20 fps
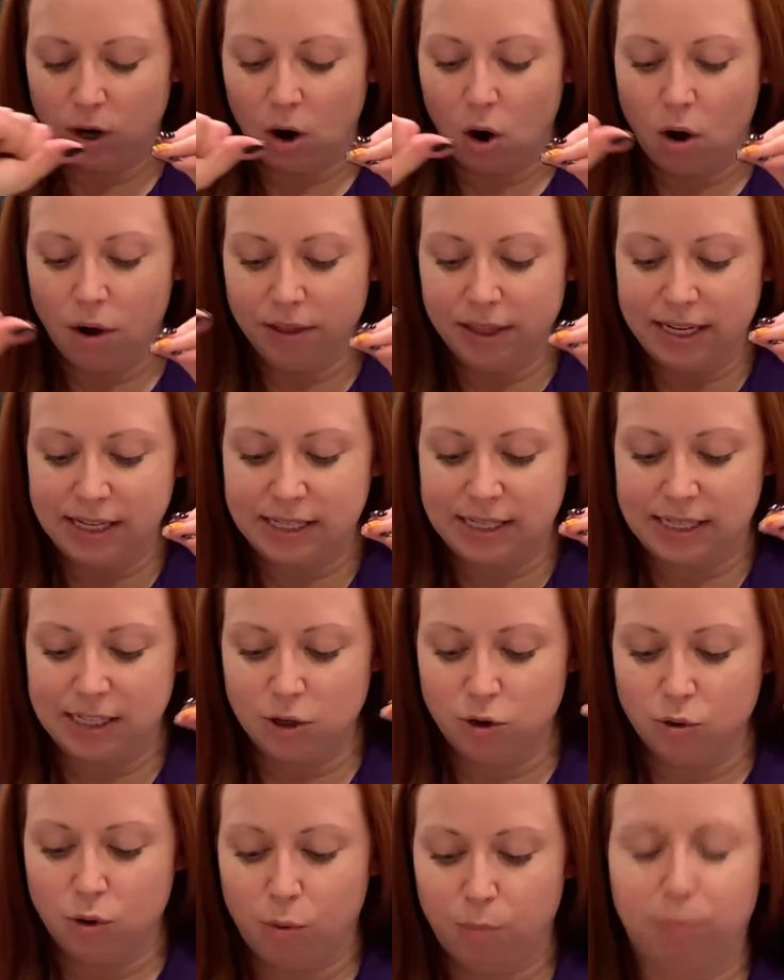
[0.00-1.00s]
all these
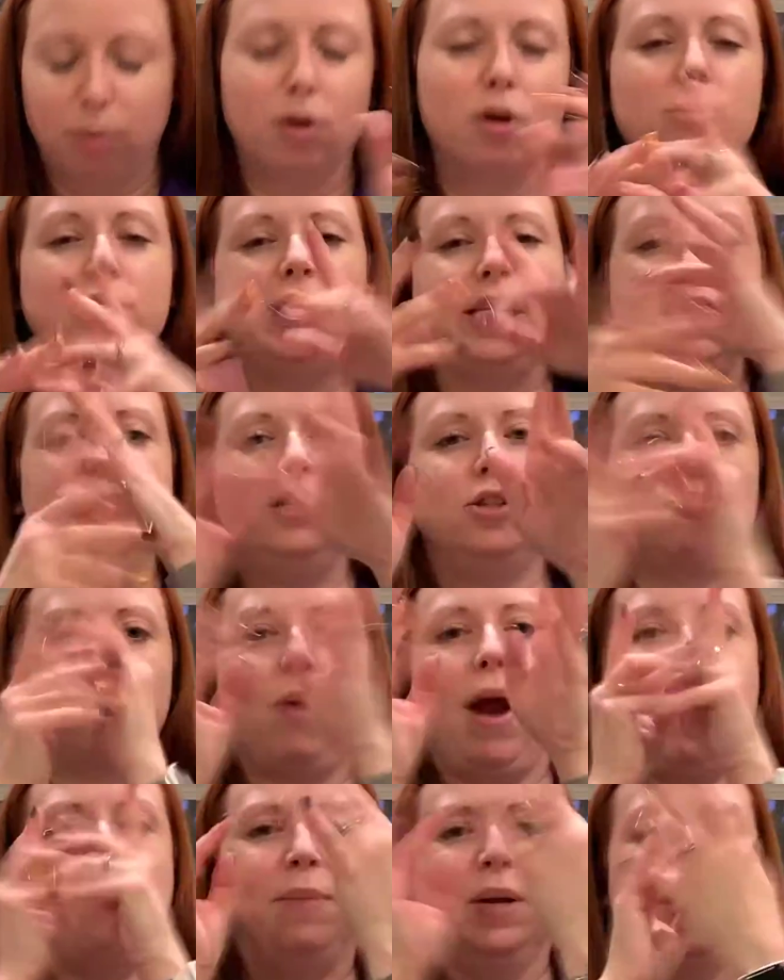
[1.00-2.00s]
silk proteins
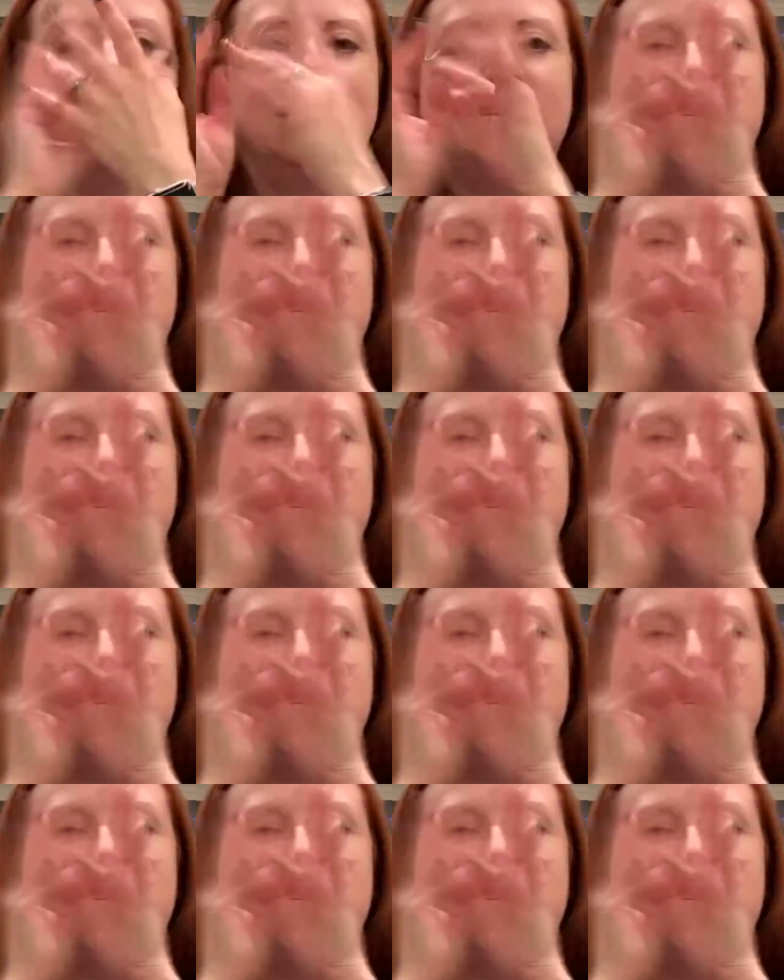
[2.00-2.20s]
rapidly